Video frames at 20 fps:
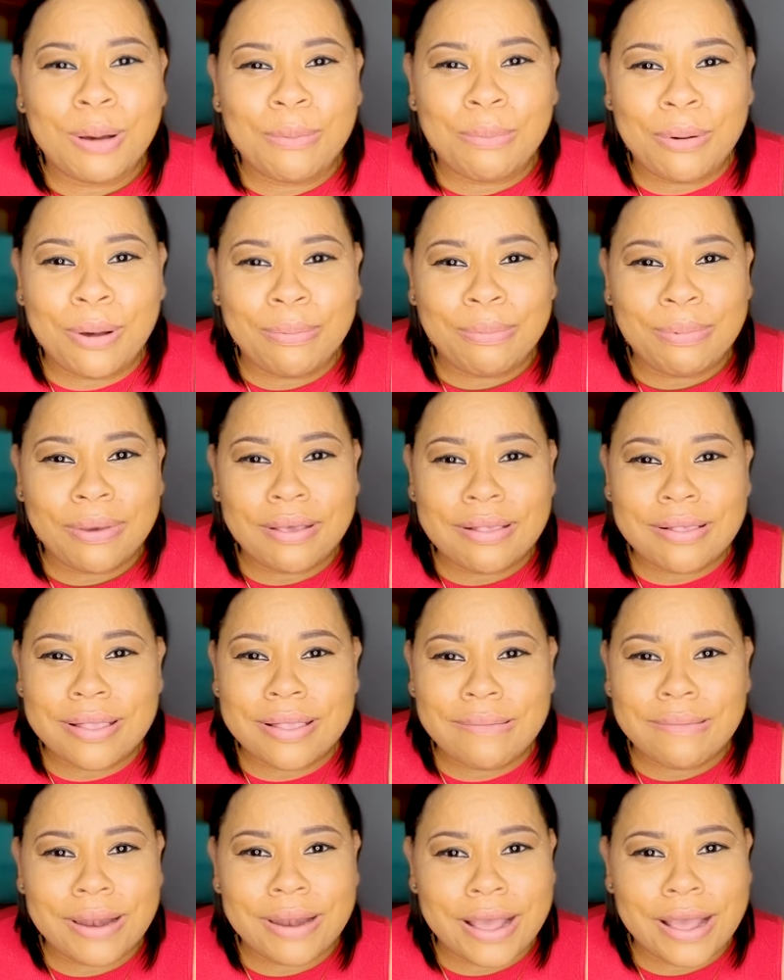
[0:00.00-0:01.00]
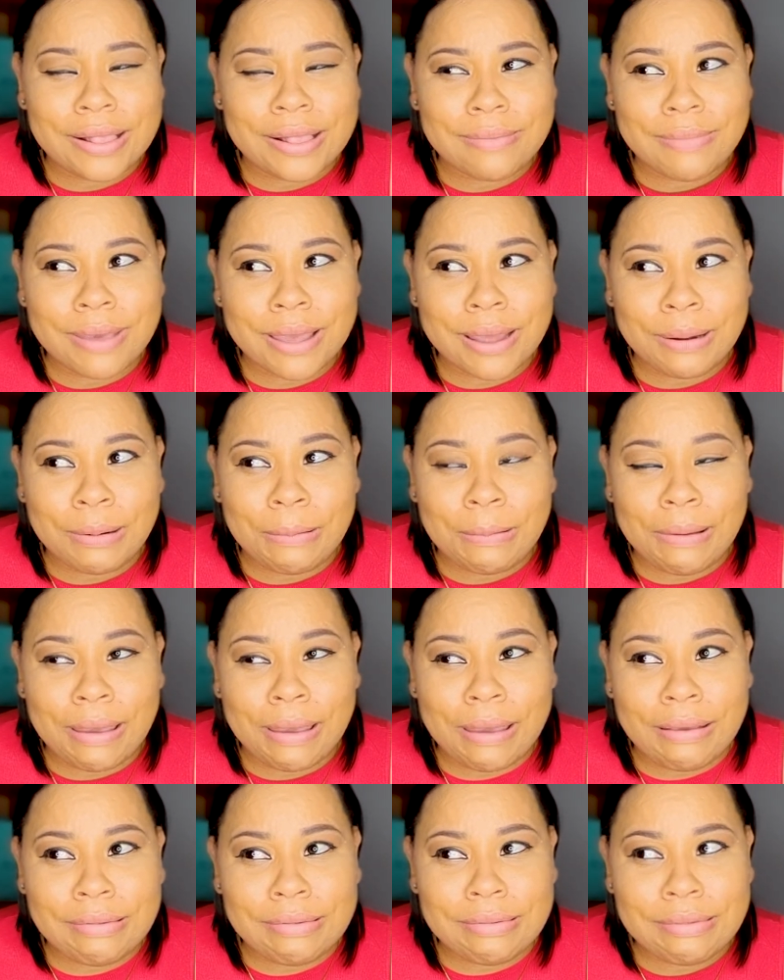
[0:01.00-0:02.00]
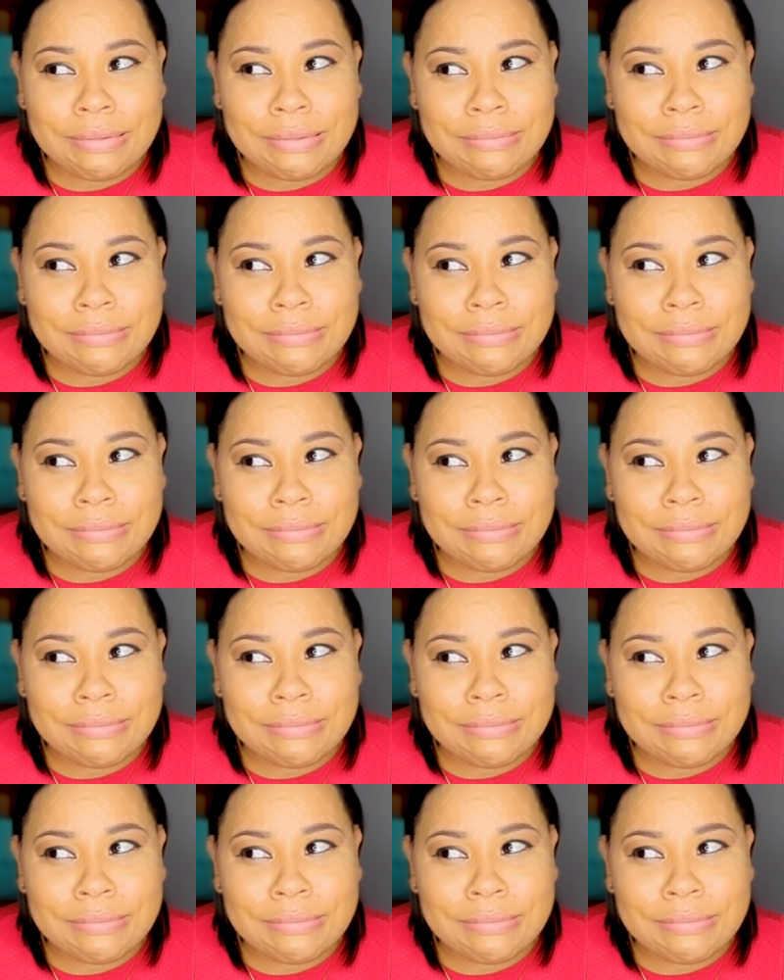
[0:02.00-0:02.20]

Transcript: puppies, them like to make noise.